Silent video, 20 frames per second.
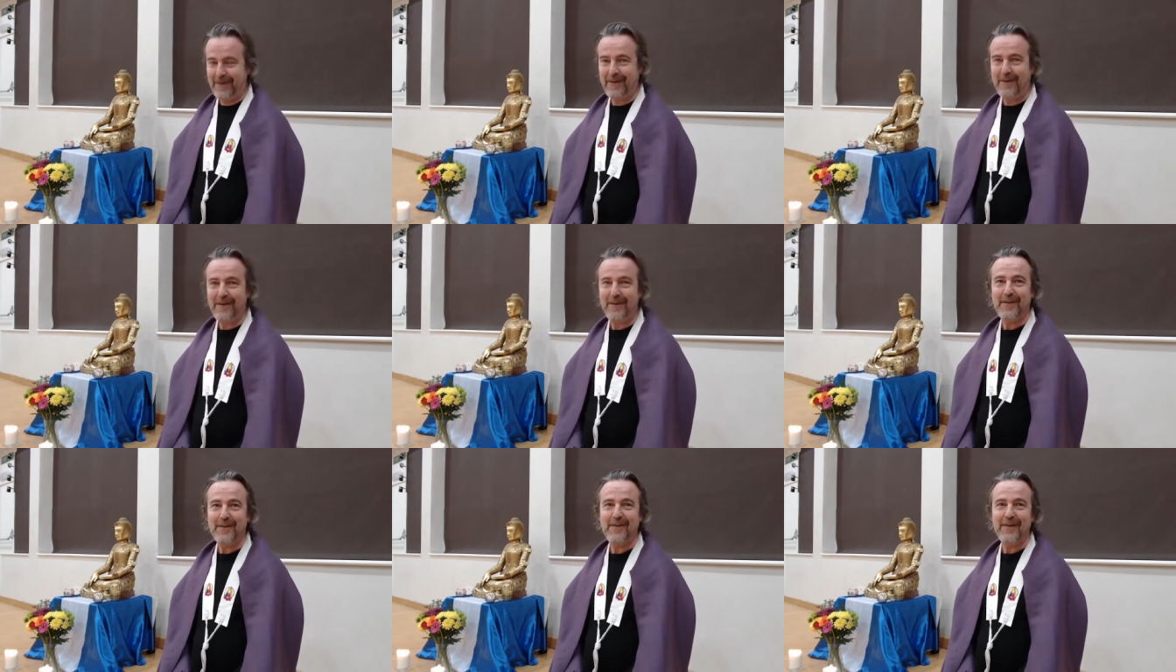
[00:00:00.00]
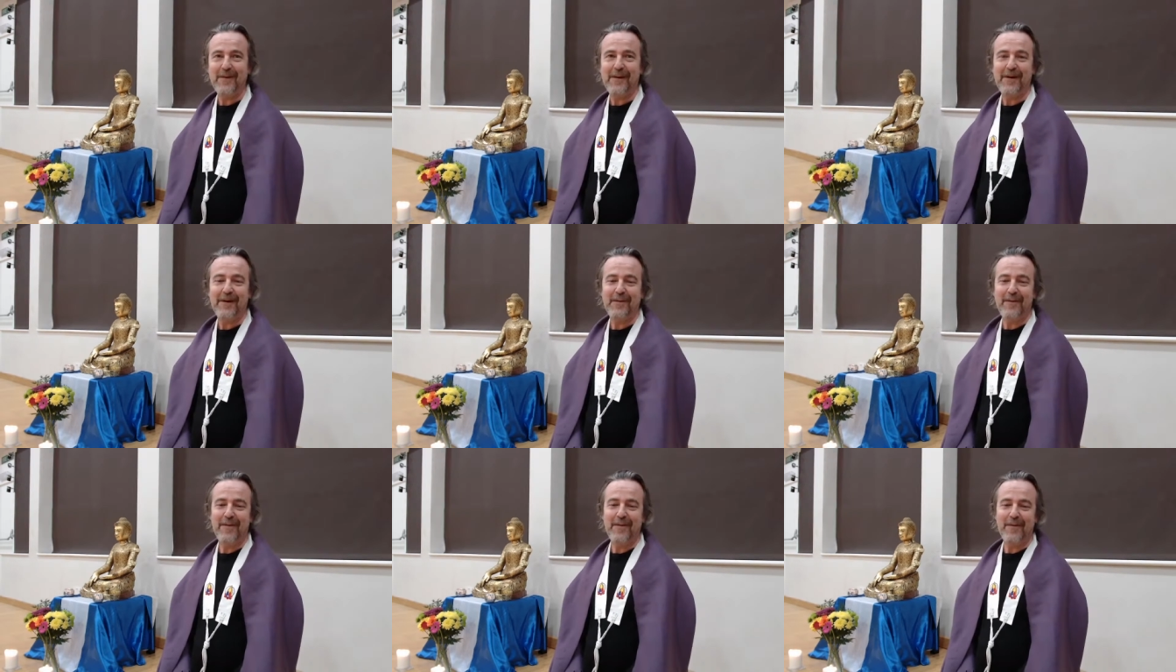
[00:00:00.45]
I'll do a
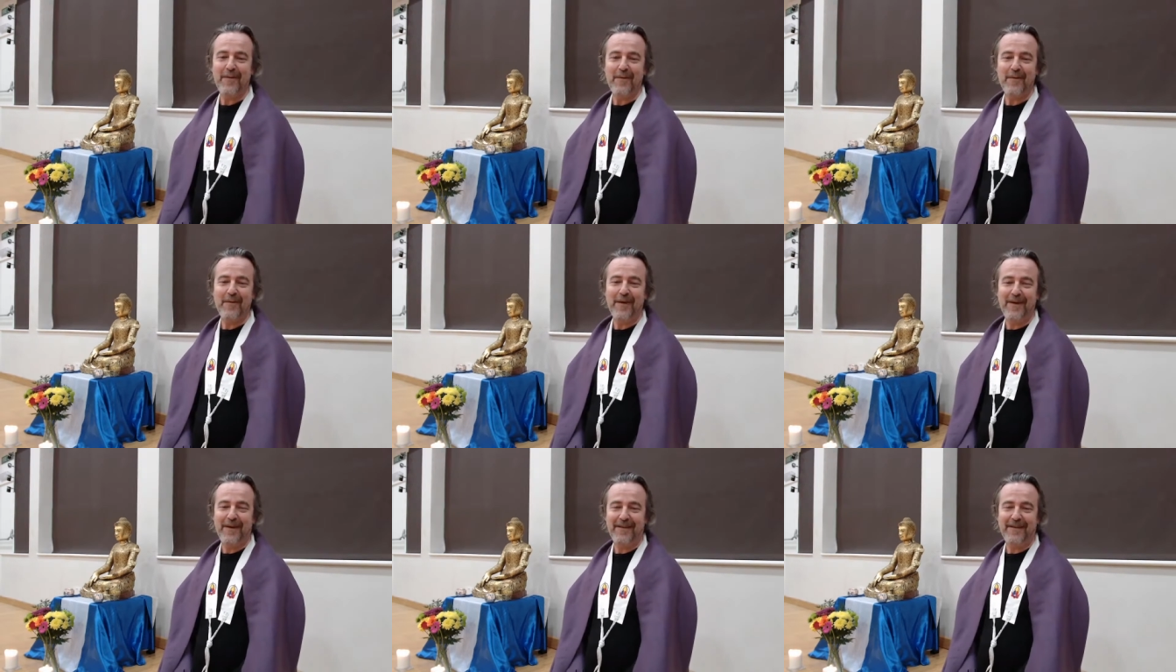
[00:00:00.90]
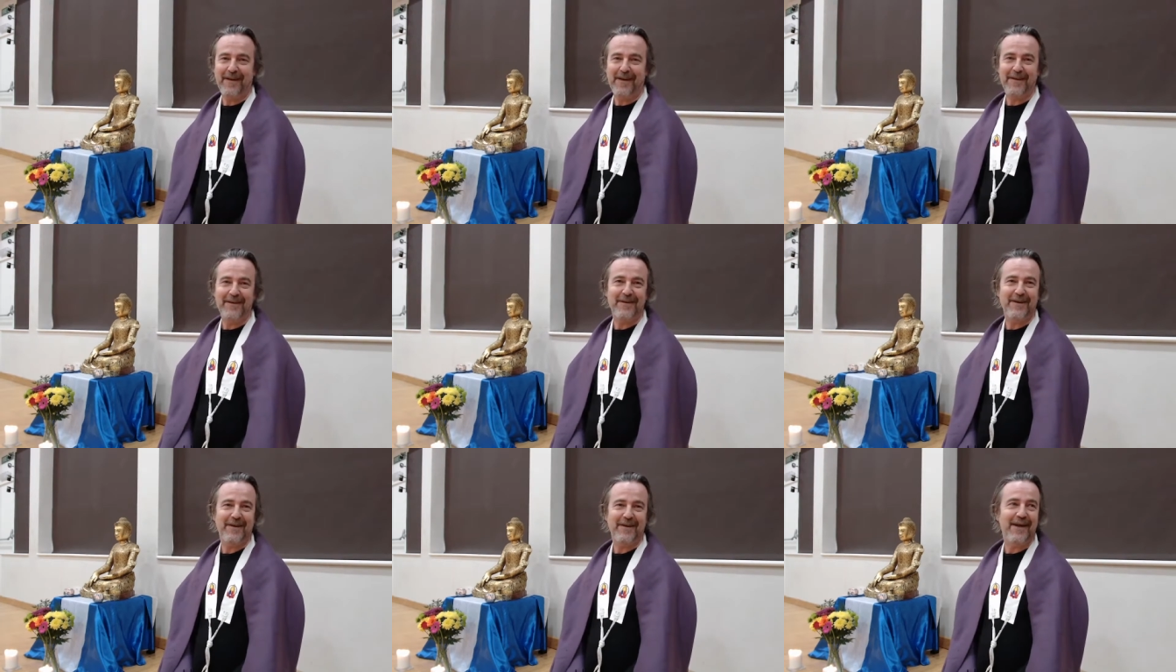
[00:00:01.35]
little bit more
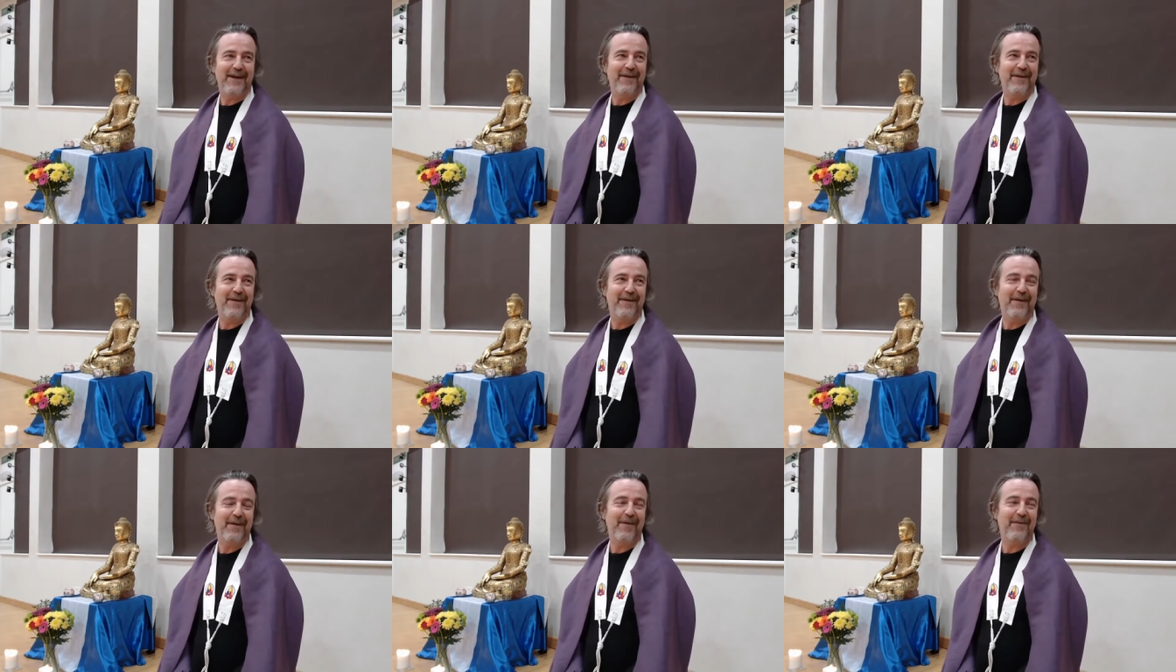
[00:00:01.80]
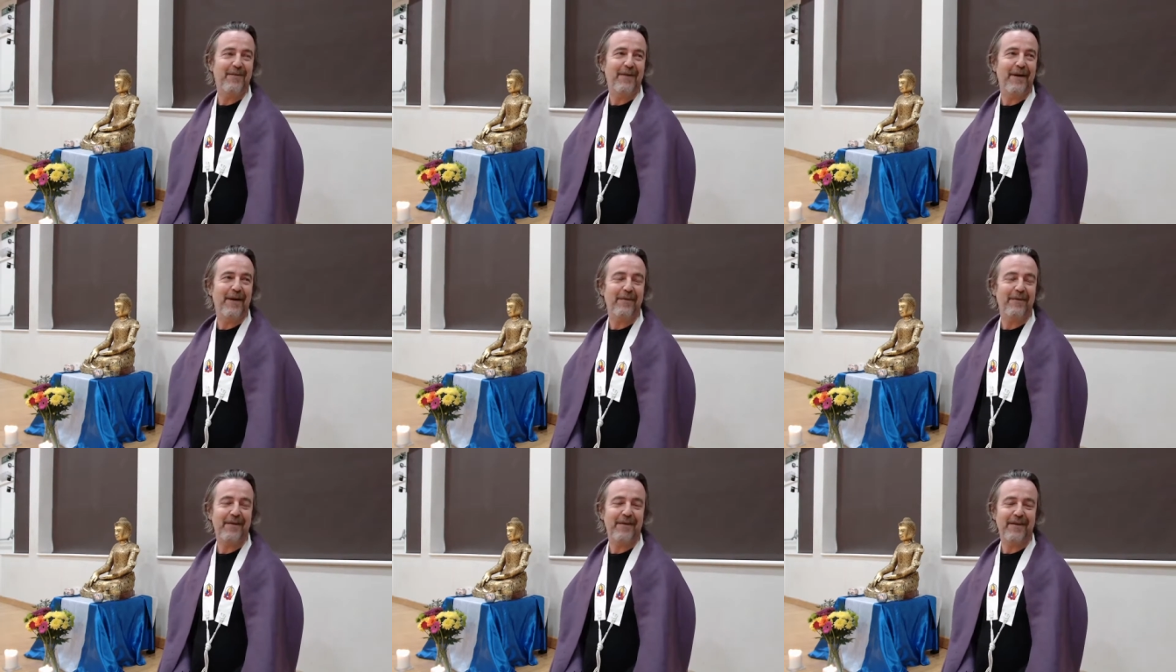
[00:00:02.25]
meditation later on, but
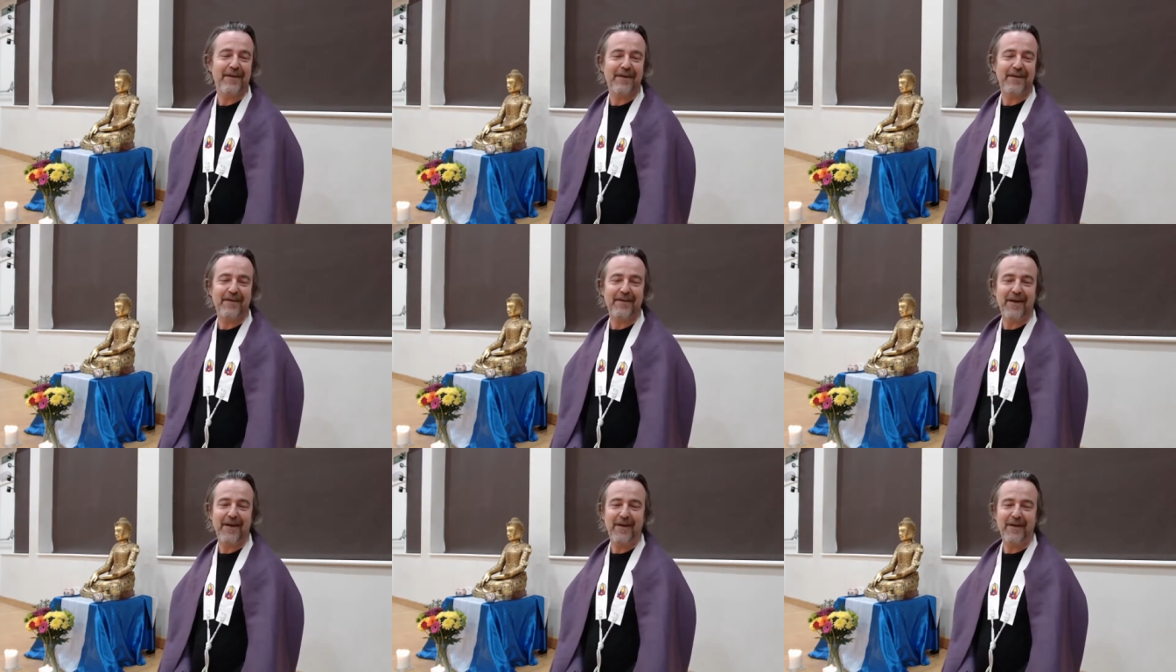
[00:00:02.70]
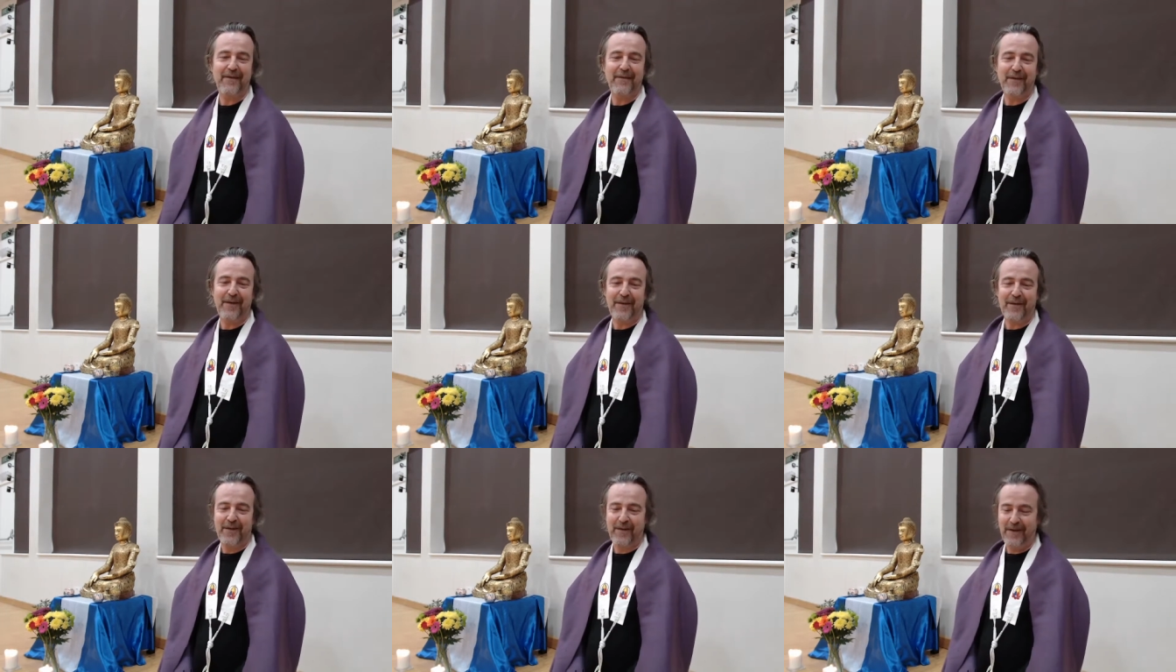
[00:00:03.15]
I'm just going to say a
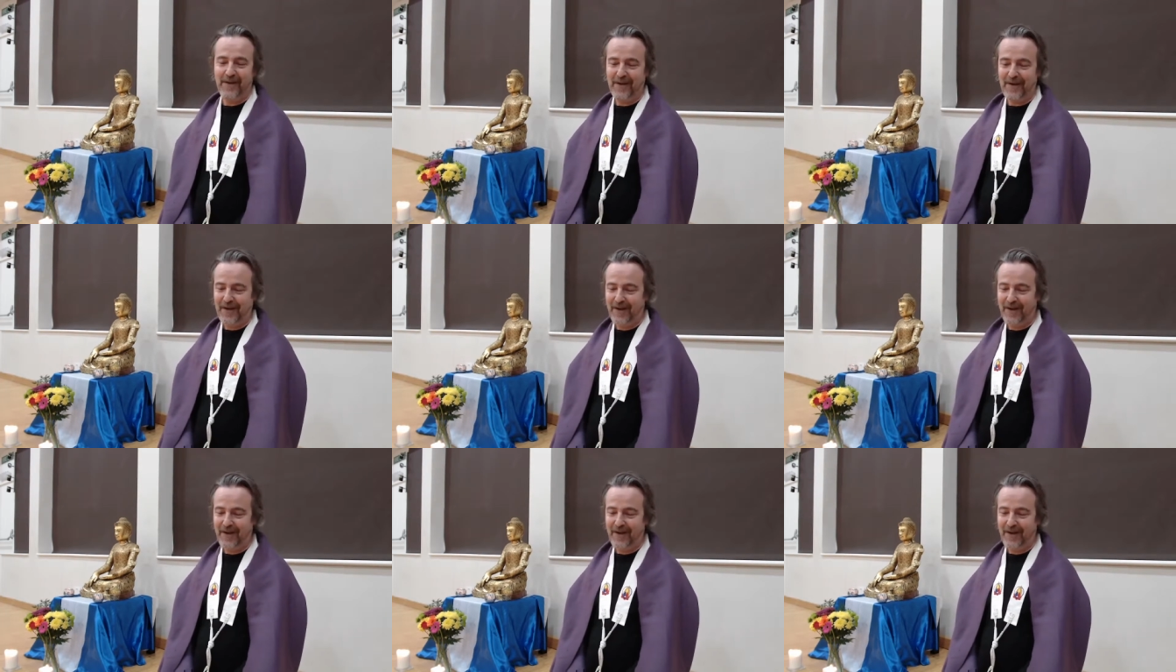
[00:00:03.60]
few